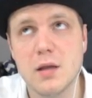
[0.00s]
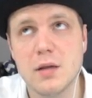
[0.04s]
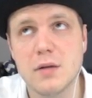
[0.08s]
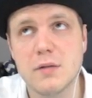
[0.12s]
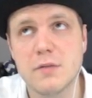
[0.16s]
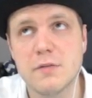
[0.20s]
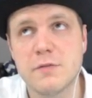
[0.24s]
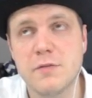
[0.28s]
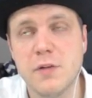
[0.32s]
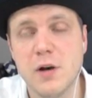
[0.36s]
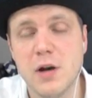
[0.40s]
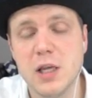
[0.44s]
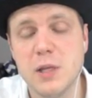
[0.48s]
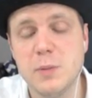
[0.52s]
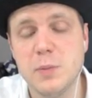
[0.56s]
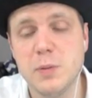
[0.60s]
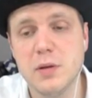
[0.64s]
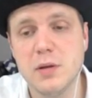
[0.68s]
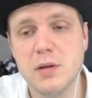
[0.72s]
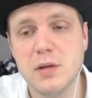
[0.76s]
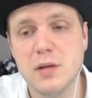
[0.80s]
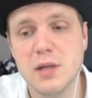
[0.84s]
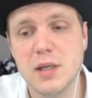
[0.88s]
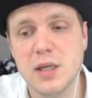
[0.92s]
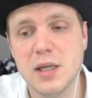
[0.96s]

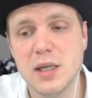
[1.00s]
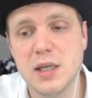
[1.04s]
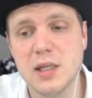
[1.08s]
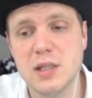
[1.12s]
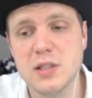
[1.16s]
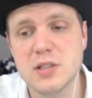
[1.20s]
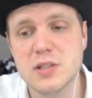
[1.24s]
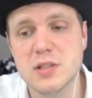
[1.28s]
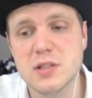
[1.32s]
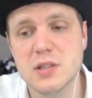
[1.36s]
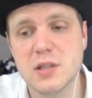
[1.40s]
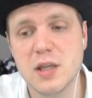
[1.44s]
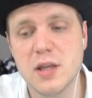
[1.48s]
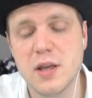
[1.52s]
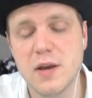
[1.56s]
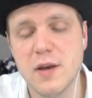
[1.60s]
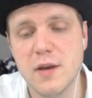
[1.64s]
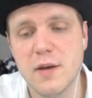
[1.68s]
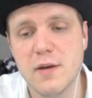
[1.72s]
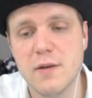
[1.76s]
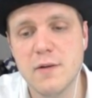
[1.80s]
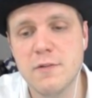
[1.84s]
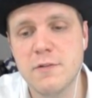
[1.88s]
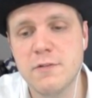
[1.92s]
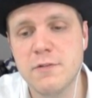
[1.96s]
Viper is
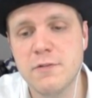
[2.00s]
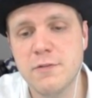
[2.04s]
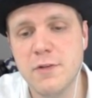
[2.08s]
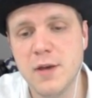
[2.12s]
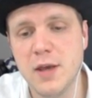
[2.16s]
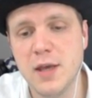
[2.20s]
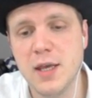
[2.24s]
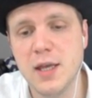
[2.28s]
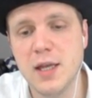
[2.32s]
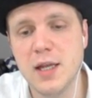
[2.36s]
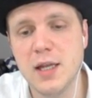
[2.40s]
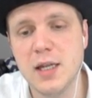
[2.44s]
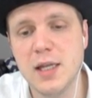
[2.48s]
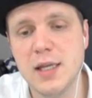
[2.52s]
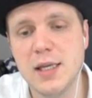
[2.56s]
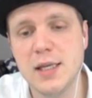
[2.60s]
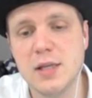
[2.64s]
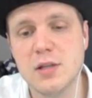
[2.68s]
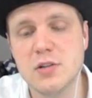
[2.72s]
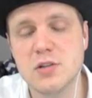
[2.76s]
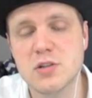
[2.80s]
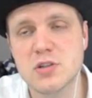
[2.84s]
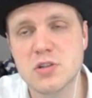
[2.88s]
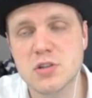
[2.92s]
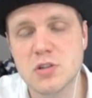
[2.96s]

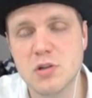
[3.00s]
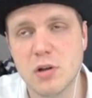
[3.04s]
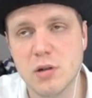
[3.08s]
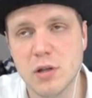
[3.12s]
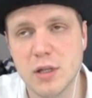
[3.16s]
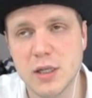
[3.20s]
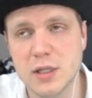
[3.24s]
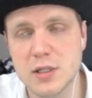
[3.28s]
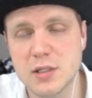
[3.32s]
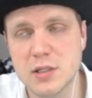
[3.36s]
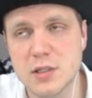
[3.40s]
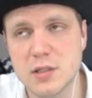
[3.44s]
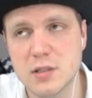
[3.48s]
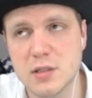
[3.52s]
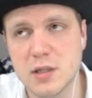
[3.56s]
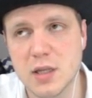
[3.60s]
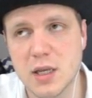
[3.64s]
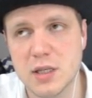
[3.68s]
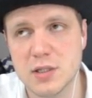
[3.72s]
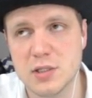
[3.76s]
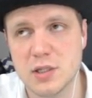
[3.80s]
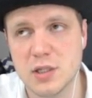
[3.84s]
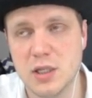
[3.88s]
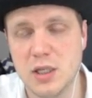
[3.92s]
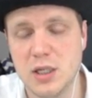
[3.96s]
fairly solid
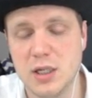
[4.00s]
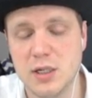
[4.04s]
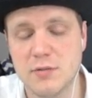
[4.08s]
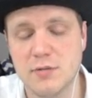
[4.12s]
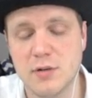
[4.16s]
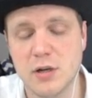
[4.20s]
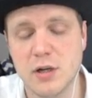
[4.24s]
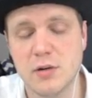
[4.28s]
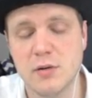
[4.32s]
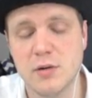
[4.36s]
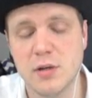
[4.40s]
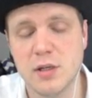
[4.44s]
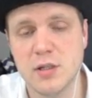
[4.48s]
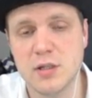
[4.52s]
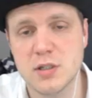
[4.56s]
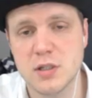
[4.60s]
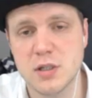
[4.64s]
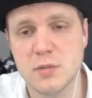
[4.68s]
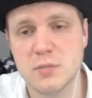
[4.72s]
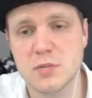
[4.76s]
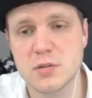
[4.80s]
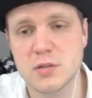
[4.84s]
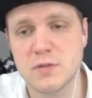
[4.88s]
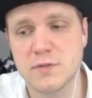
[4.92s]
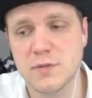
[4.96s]
as a hero in
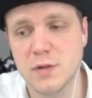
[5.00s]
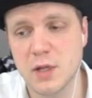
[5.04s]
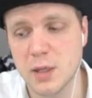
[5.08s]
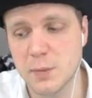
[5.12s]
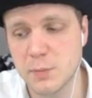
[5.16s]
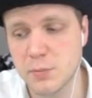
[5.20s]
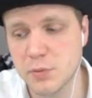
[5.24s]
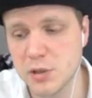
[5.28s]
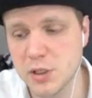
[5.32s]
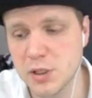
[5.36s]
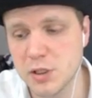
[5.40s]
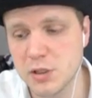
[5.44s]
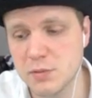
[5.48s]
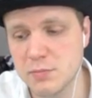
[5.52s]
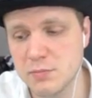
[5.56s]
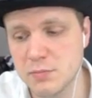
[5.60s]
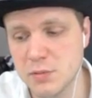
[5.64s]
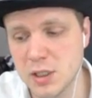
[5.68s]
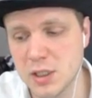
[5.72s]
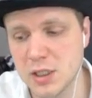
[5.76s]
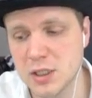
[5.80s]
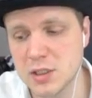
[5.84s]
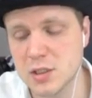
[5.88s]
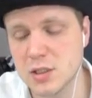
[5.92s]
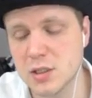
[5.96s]
terms of like pretty good
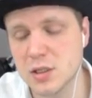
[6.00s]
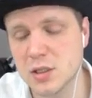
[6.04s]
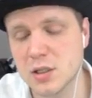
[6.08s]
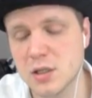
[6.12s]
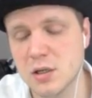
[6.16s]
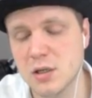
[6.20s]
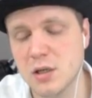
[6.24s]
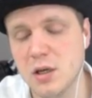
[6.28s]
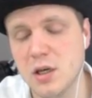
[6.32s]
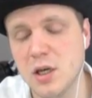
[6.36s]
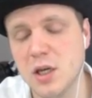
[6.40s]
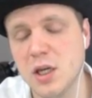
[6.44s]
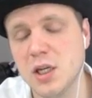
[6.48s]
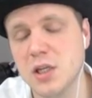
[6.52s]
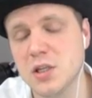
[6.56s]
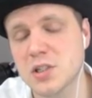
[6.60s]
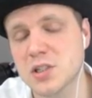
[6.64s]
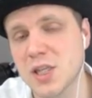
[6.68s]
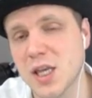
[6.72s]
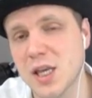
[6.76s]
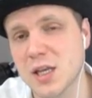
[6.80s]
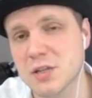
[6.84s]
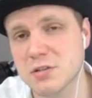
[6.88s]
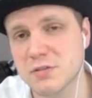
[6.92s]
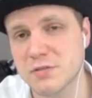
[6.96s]
mid, kind of
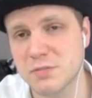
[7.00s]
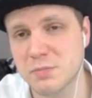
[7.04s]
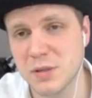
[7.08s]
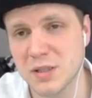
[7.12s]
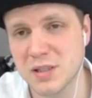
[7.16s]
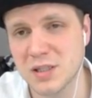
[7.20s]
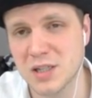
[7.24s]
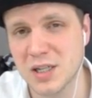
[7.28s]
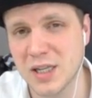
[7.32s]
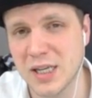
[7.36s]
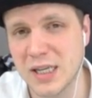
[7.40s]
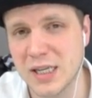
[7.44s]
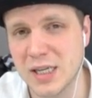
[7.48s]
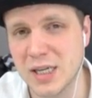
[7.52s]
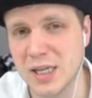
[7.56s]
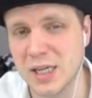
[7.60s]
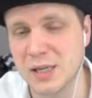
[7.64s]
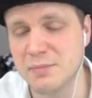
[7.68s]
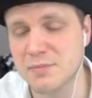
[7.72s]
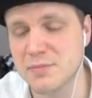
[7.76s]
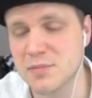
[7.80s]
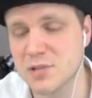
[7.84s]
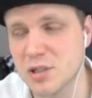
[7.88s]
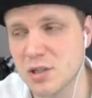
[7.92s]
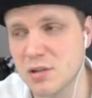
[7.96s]
scales for a bit in the late
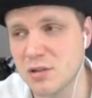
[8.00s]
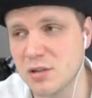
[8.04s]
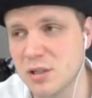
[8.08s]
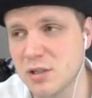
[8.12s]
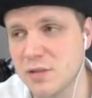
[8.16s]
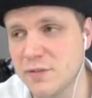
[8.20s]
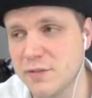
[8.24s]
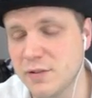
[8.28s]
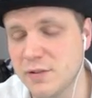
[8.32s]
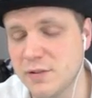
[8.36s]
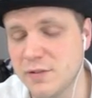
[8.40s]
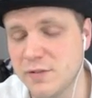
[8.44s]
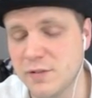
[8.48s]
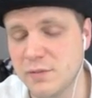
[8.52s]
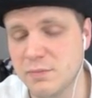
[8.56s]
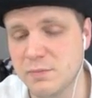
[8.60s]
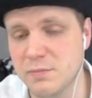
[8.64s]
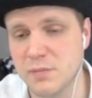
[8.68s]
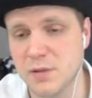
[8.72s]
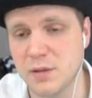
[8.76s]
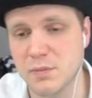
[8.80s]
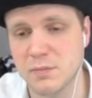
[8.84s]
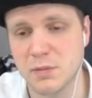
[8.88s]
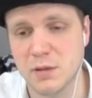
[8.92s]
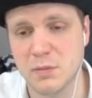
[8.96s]
game, totally, if, if
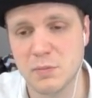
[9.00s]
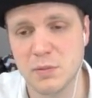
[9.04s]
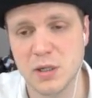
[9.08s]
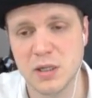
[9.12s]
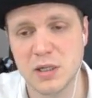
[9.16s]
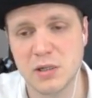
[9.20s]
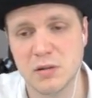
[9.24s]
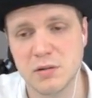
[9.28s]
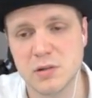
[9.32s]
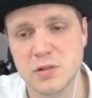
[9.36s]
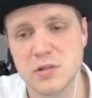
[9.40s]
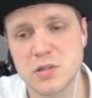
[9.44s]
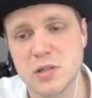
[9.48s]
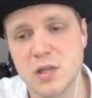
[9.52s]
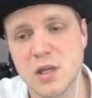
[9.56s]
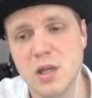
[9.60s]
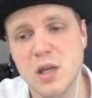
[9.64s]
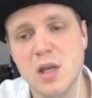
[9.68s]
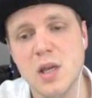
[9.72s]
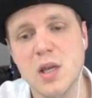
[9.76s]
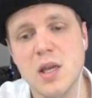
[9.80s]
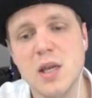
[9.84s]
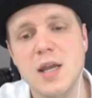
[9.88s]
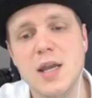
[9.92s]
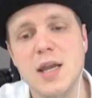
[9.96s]
I'm, I'm completely honest.
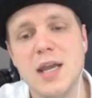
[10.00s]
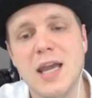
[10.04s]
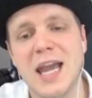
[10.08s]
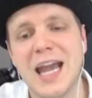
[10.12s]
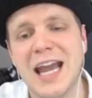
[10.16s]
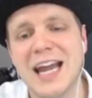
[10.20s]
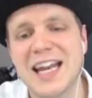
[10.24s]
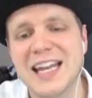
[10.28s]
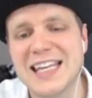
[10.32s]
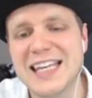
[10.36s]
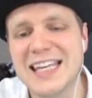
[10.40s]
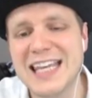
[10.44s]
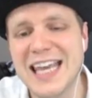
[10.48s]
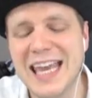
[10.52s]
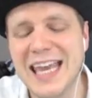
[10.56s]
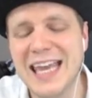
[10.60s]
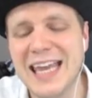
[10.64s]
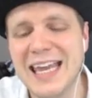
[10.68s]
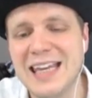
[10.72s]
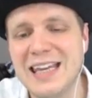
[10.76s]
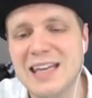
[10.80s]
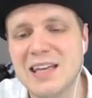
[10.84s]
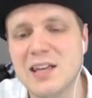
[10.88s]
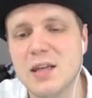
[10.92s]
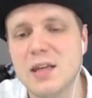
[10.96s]
and
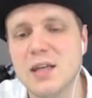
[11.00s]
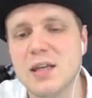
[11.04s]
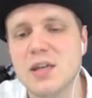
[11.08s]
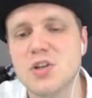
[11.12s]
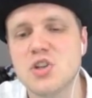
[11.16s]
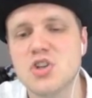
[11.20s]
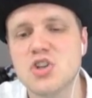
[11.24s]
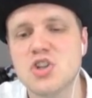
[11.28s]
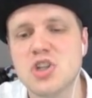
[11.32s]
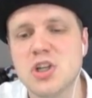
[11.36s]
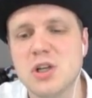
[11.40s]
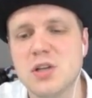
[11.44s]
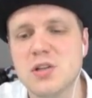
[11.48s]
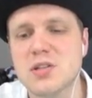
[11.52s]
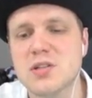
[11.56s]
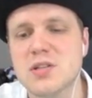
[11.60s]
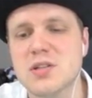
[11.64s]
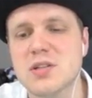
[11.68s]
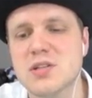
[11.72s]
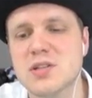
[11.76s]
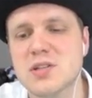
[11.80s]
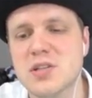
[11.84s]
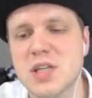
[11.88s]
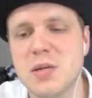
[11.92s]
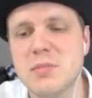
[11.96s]
again
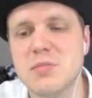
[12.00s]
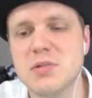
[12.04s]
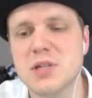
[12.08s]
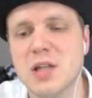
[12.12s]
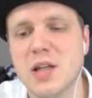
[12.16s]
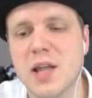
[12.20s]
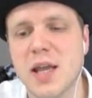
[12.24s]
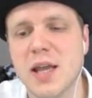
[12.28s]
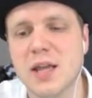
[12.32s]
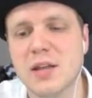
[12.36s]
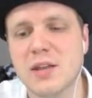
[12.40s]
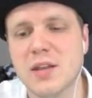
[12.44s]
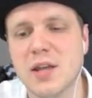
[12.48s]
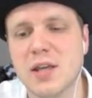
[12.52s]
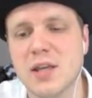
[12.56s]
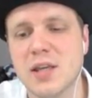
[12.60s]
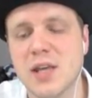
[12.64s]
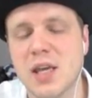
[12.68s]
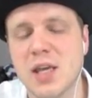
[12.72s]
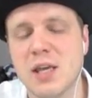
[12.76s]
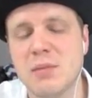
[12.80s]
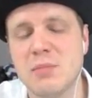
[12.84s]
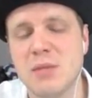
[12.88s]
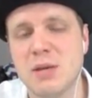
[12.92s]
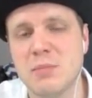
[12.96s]
just seemed to lack that
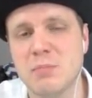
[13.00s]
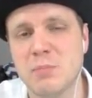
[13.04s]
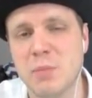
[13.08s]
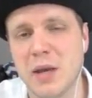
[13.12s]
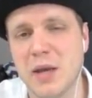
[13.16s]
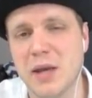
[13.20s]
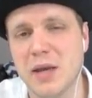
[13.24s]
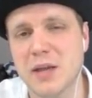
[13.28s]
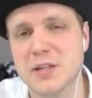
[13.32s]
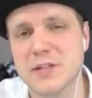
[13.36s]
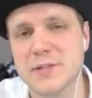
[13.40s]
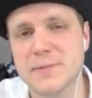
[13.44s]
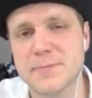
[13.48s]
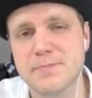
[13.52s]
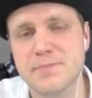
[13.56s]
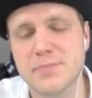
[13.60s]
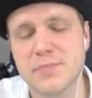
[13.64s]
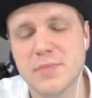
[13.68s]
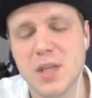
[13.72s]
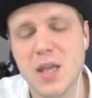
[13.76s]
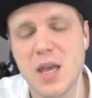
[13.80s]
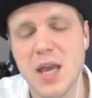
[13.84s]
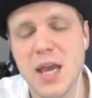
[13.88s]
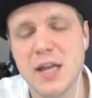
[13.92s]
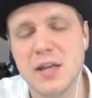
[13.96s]
game impact.
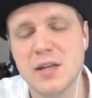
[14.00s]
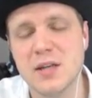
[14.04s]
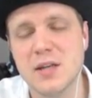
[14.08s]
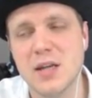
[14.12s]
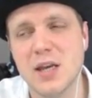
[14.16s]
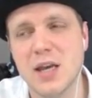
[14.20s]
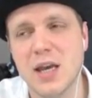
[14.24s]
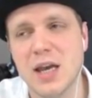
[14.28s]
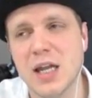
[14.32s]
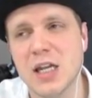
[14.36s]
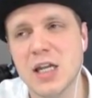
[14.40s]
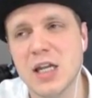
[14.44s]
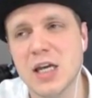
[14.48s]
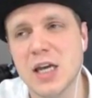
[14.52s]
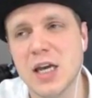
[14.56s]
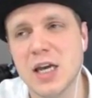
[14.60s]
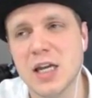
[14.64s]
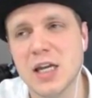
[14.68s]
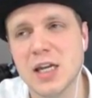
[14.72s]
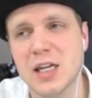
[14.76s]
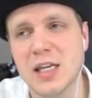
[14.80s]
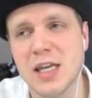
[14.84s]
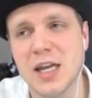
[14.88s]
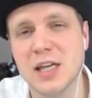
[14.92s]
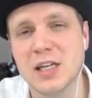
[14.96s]
And, and
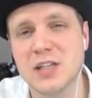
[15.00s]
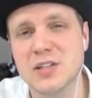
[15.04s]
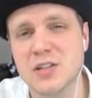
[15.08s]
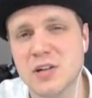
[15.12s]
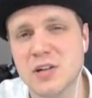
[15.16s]
and again, he's